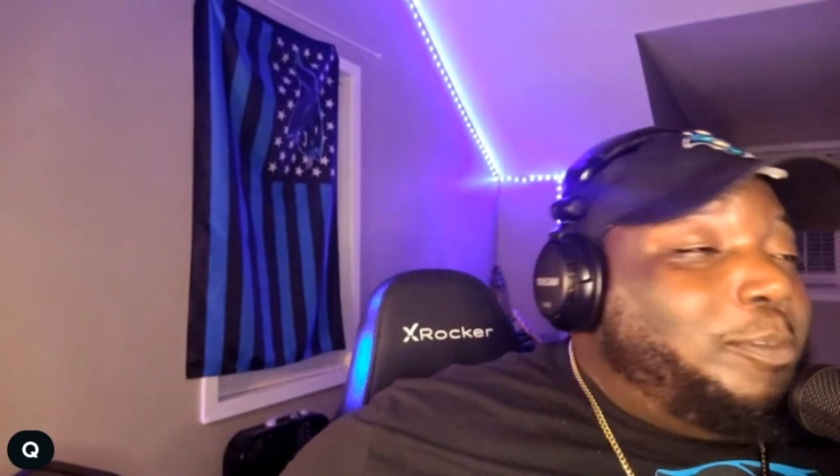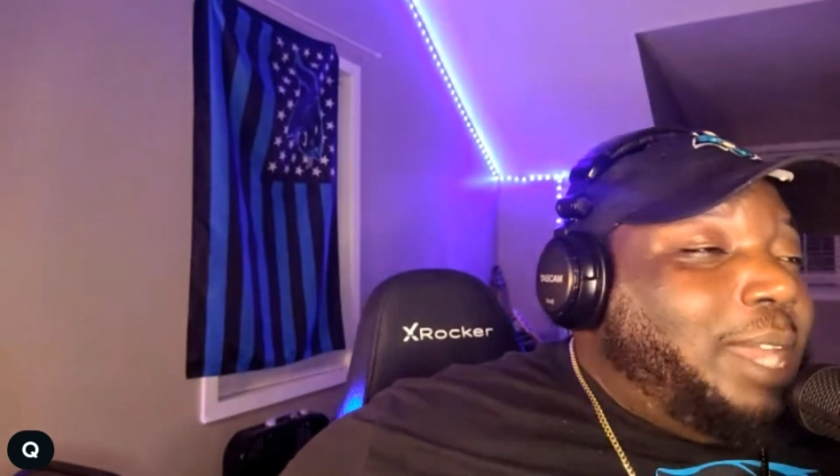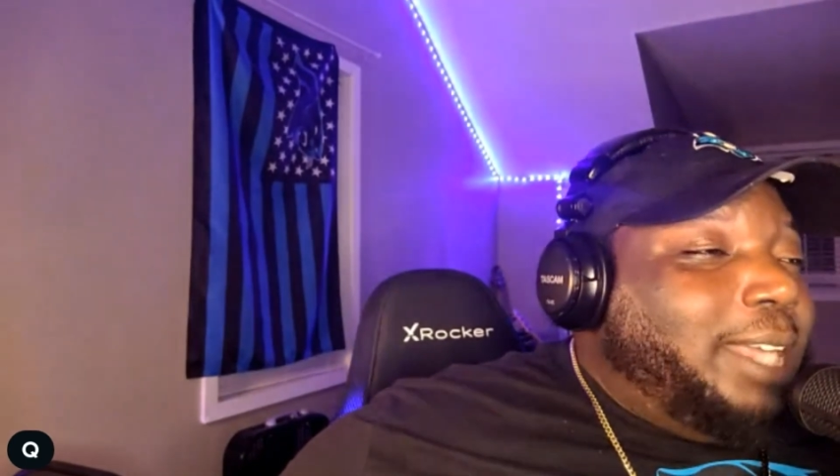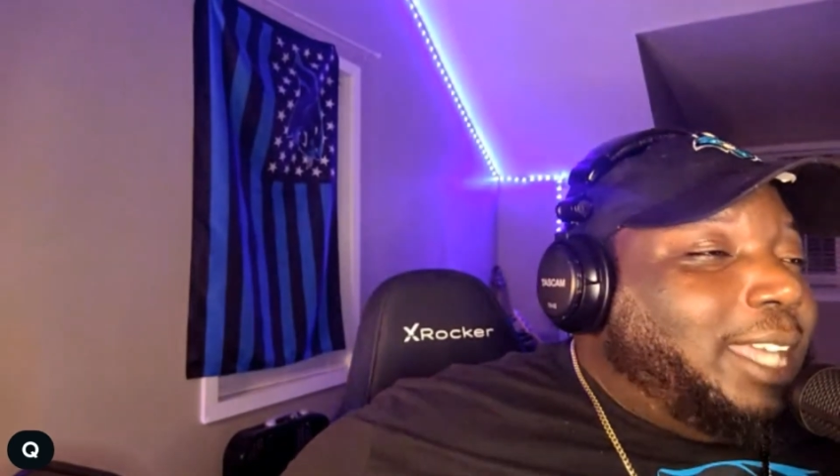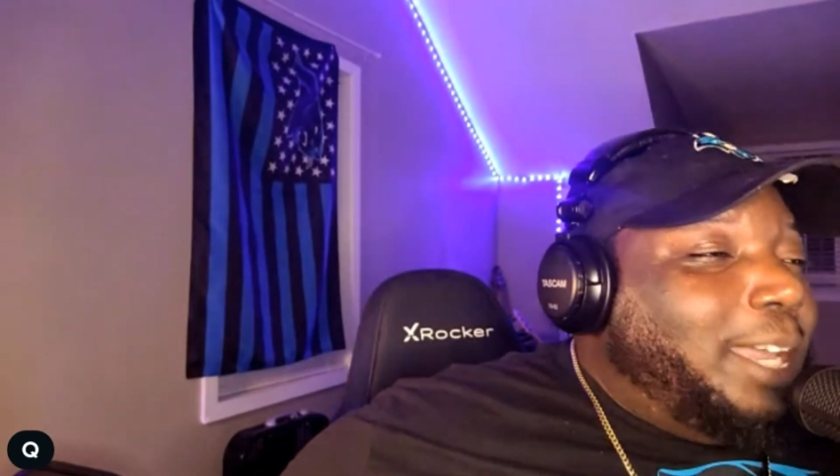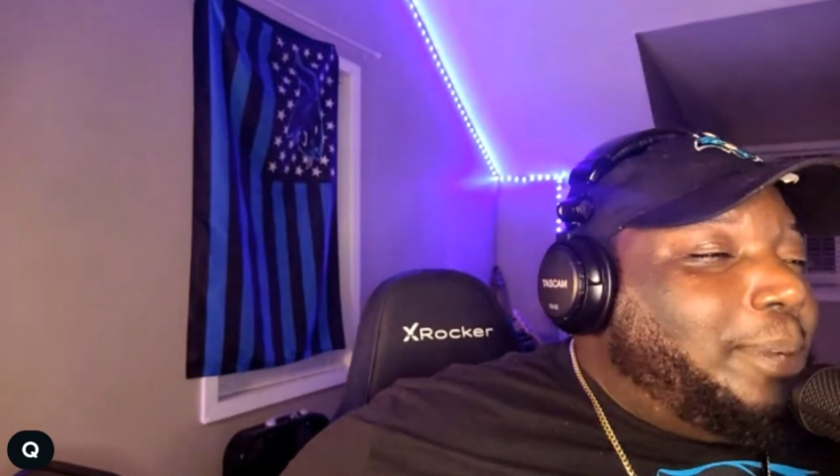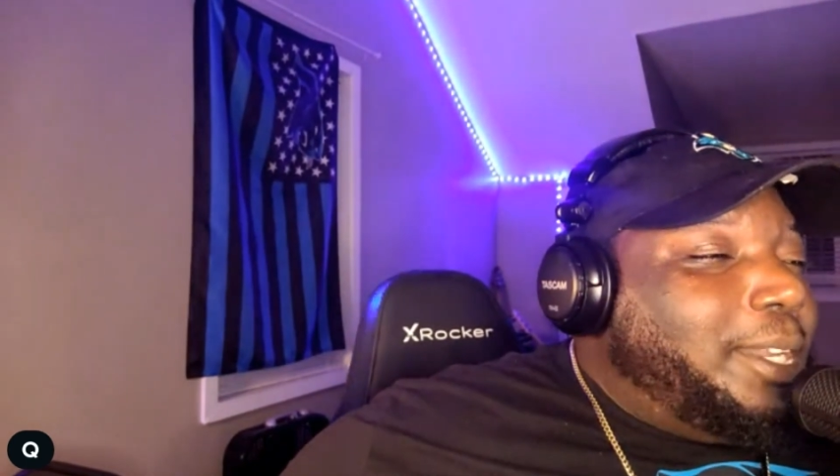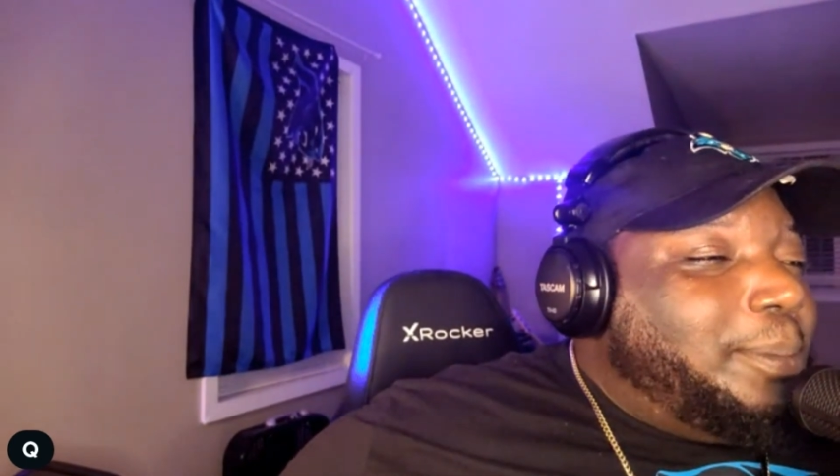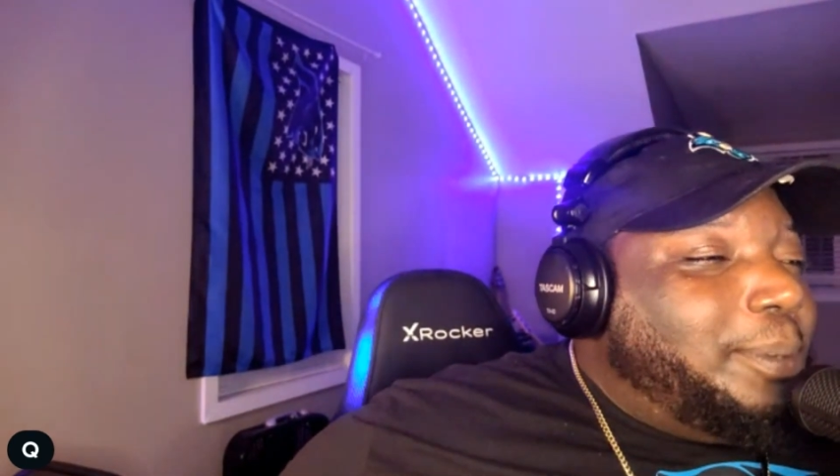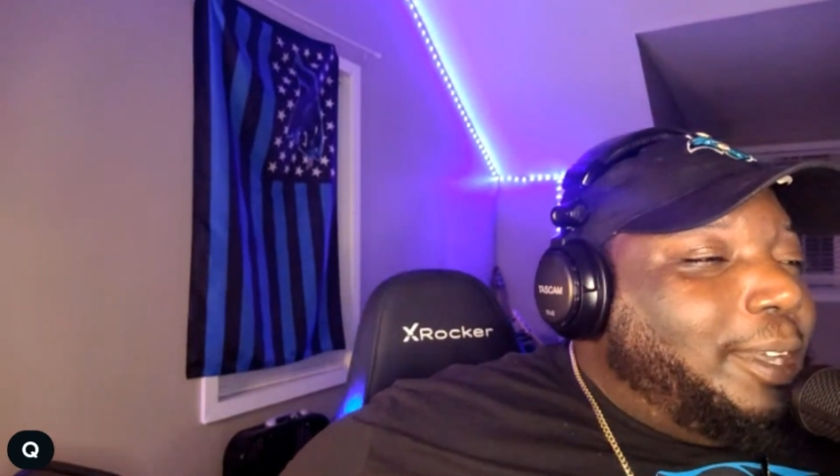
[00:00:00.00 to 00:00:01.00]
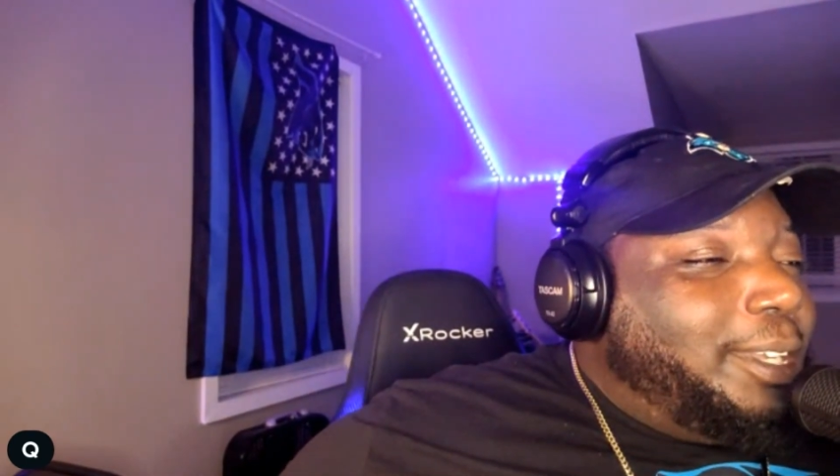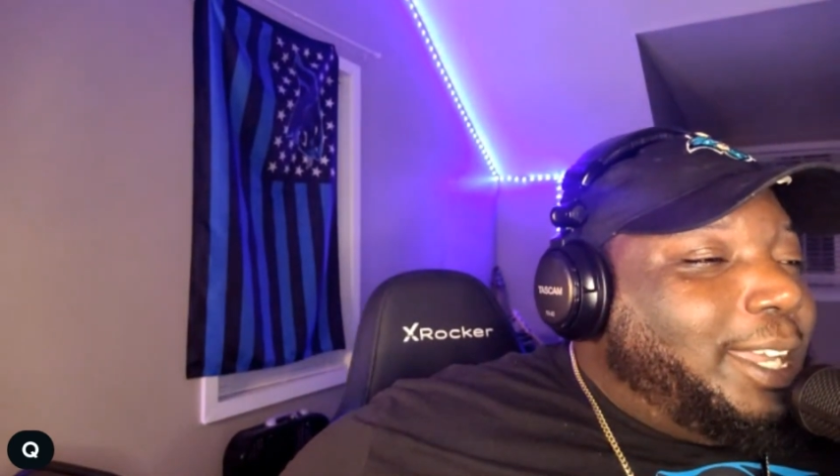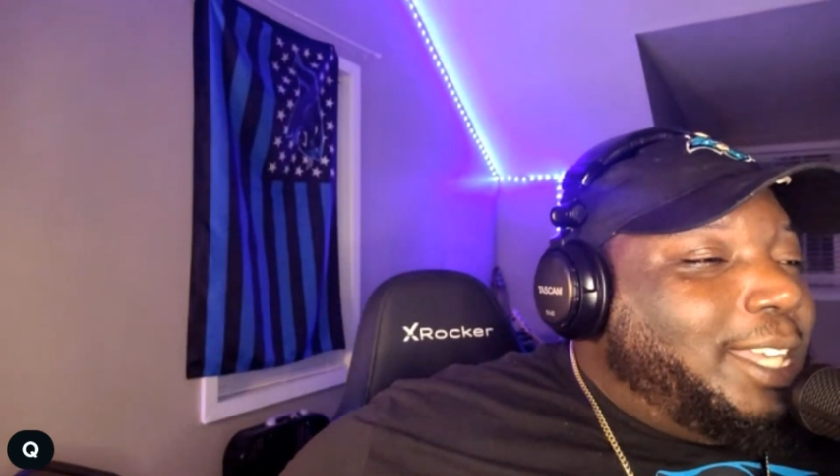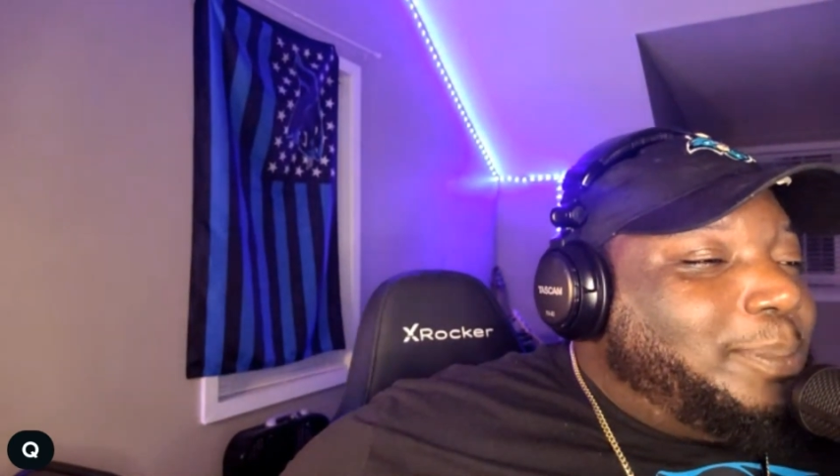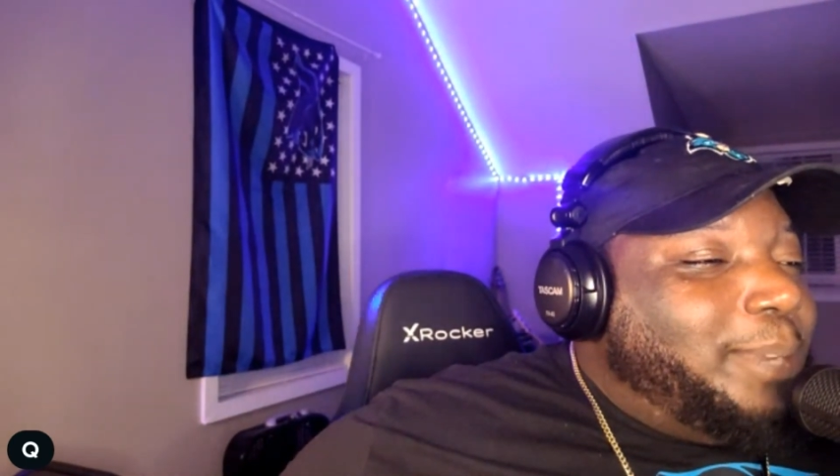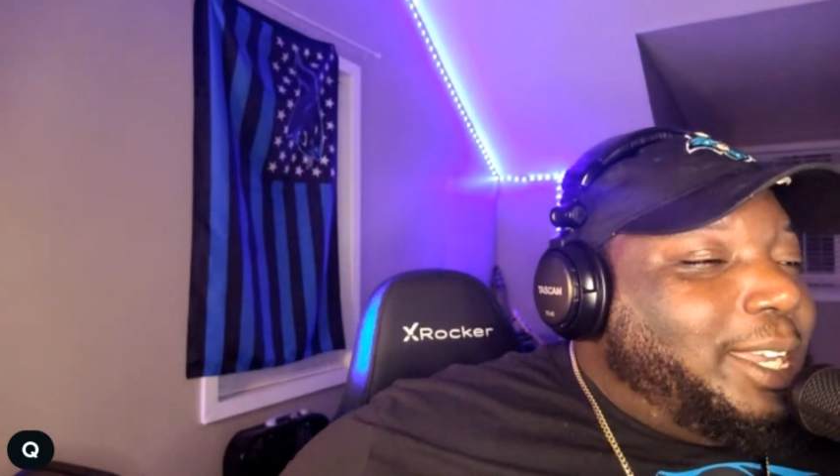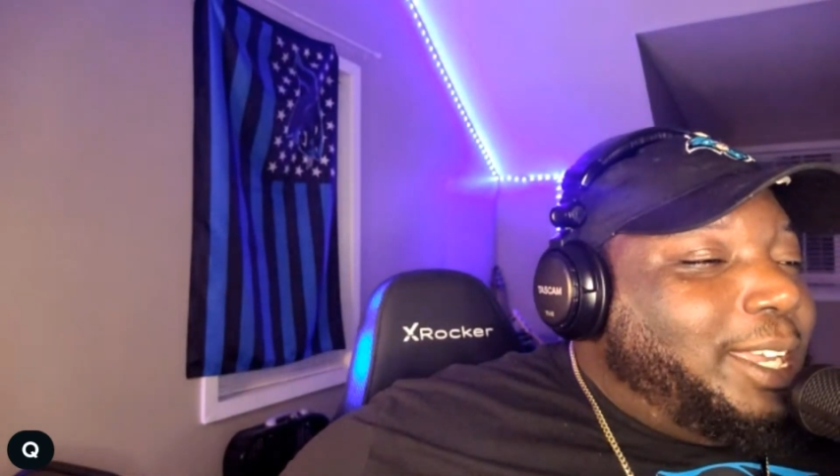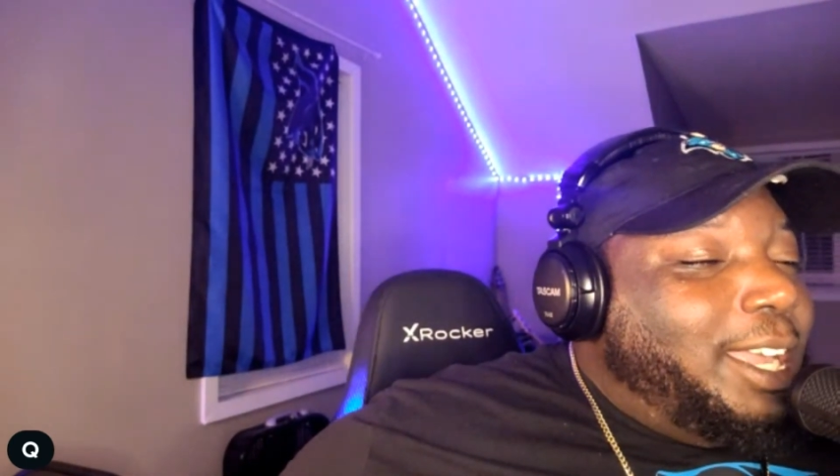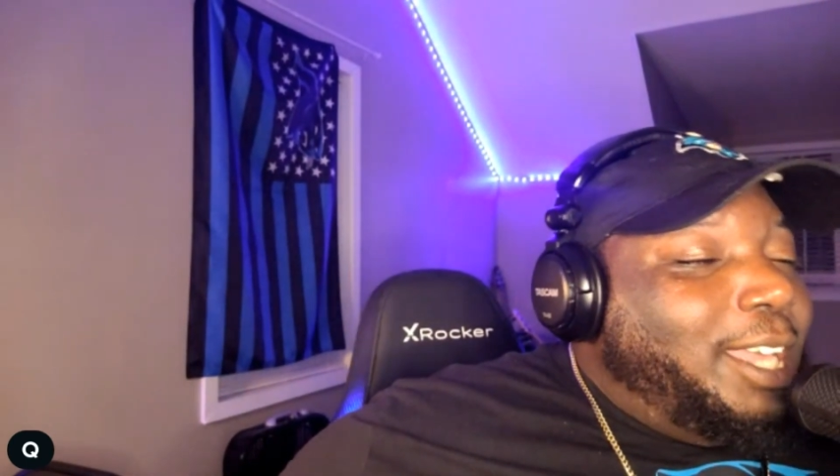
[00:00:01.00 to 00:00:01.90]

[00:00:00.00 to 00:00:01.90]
Black Cat Panther Podcast, man.